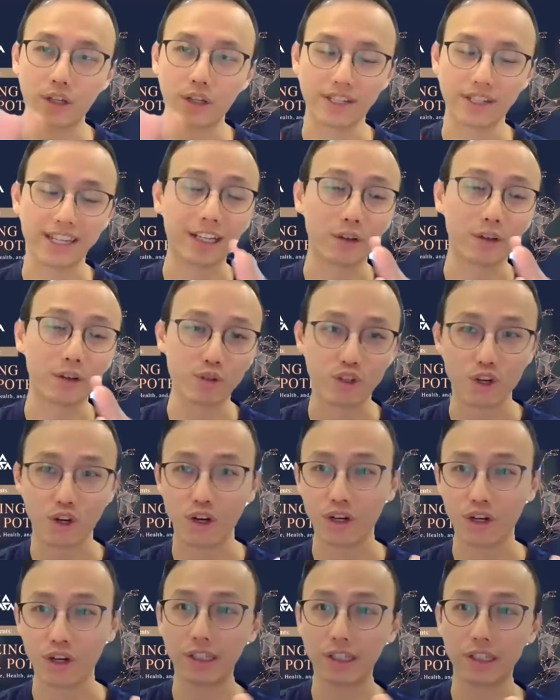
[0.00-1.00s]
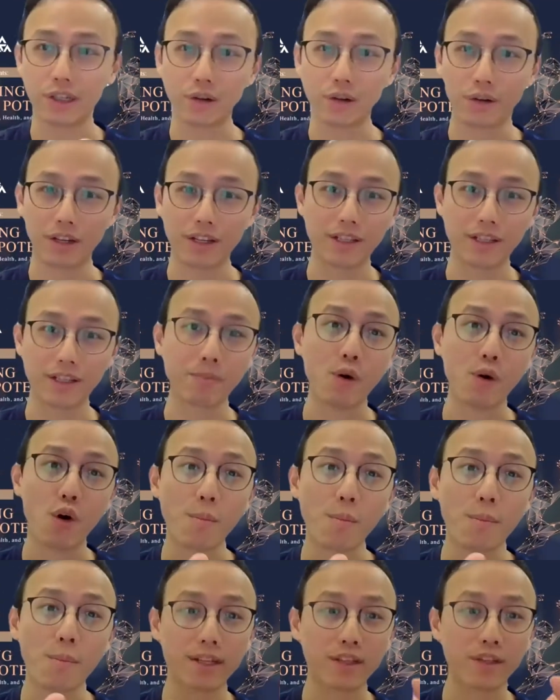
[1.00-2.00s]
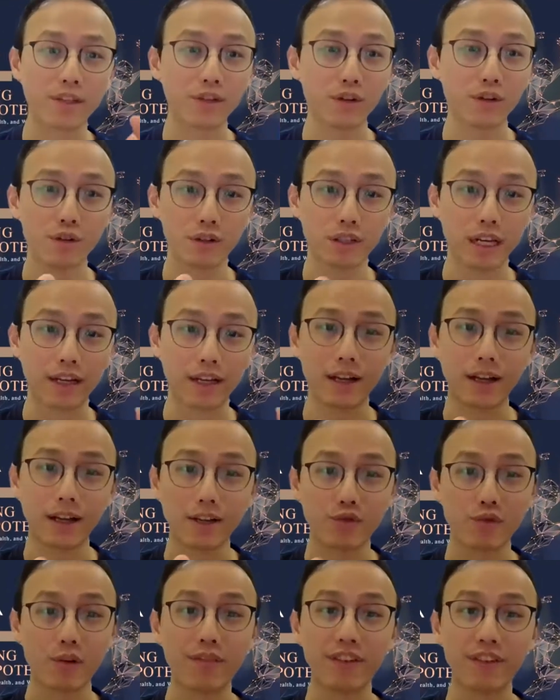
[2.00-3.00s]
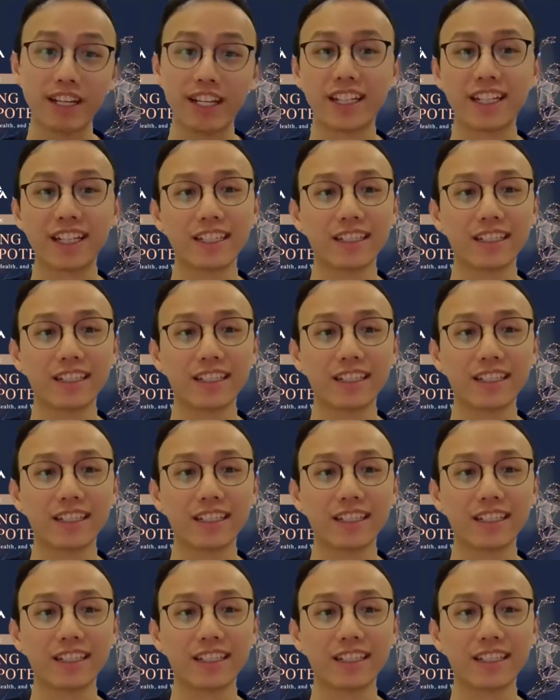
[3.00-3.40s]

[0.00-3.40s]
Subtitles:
a single joint or small muscles strengthening.